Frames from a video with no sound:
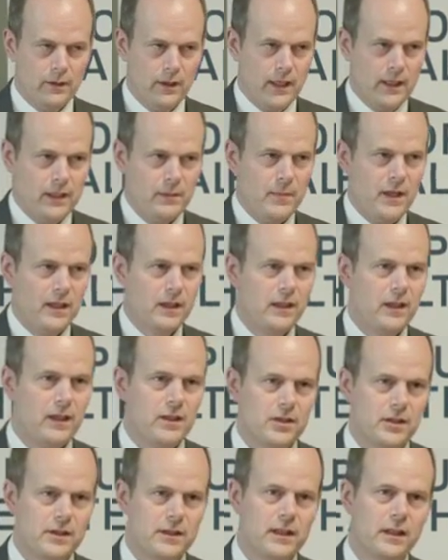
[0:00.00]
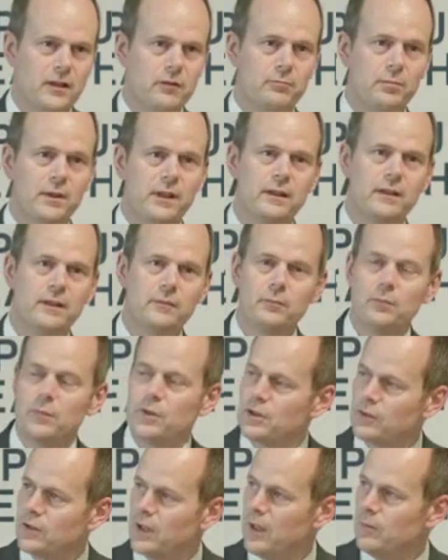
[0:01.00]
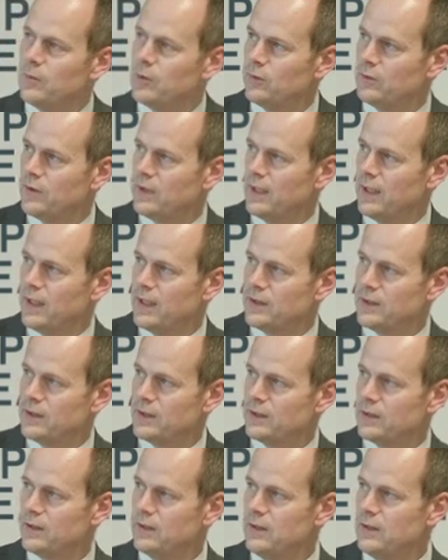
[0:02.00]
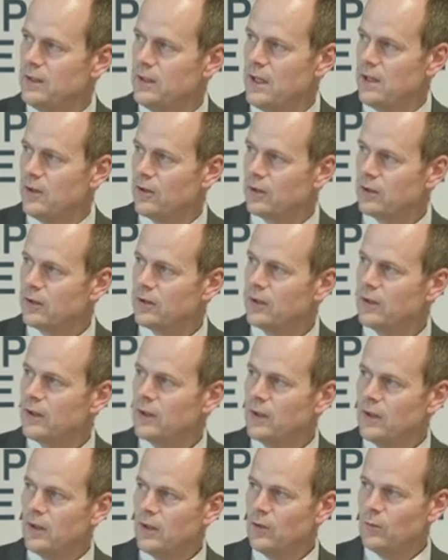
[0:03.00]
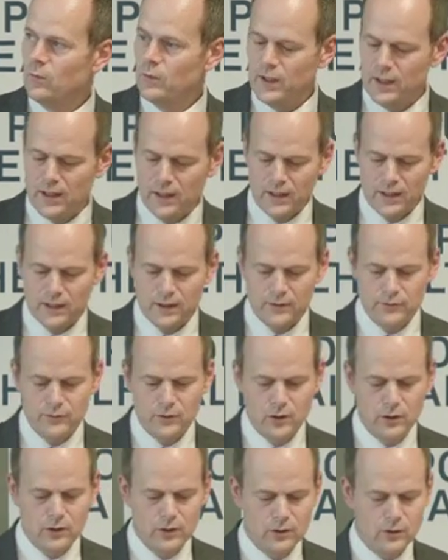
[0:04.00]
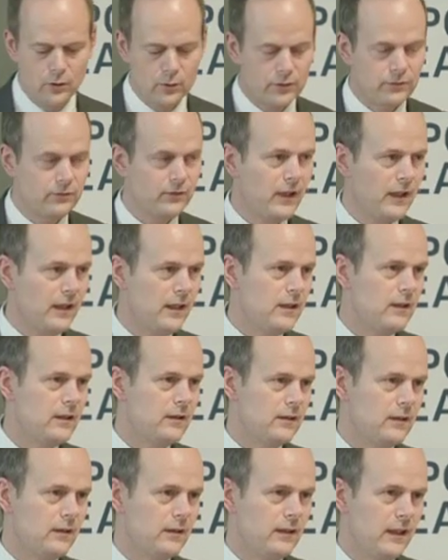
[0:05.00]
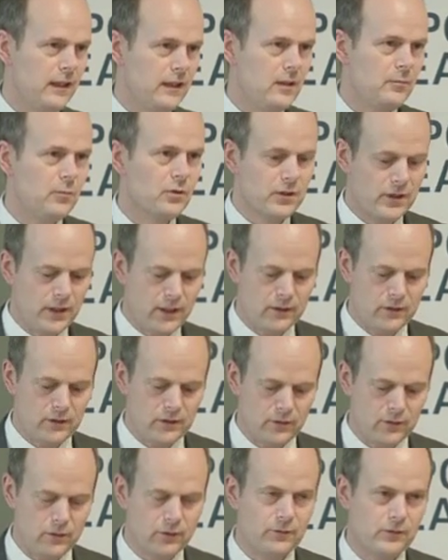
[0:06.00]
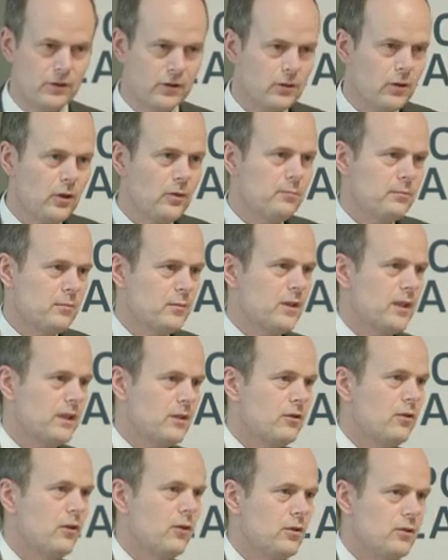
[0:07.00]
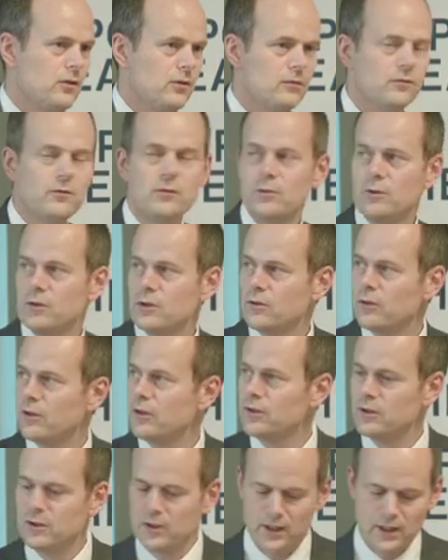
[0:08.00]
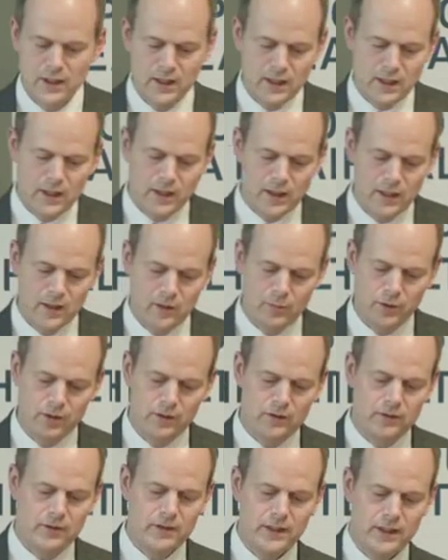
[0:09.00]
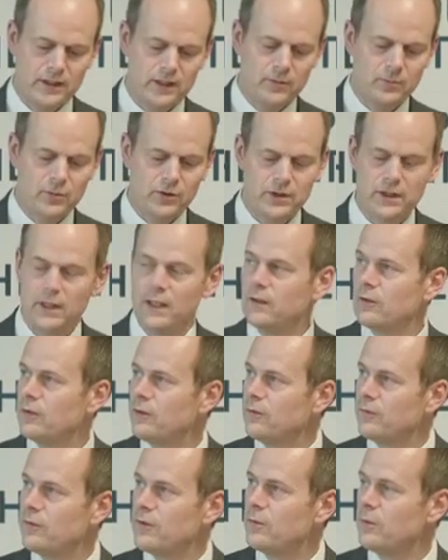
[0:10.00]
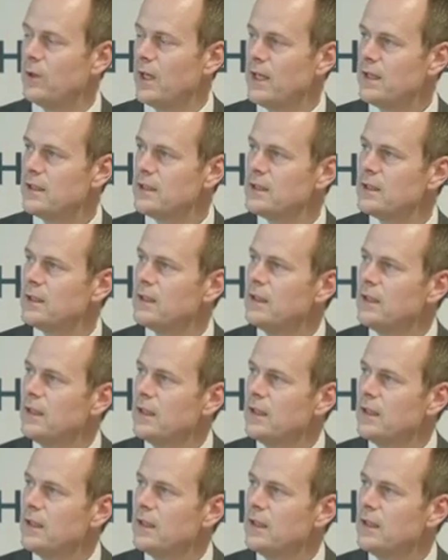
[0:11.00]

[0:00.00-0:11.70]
any medications that have been prescribed over the last year. We have codified 90% of the top 6,000 of those drugs and about 60% of the rest,